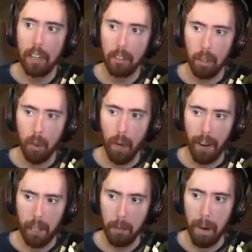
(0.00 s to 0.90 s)
to
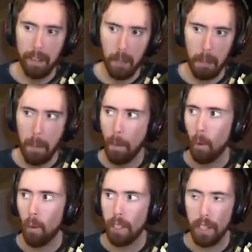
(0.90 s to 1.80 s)
expect that
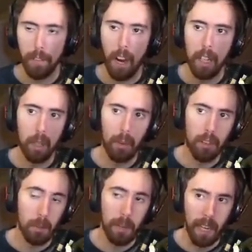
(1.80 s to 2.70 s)
people would devalue
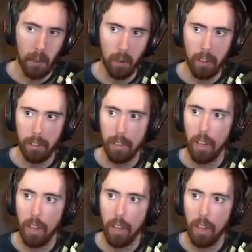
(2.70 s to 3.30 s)
it to begin with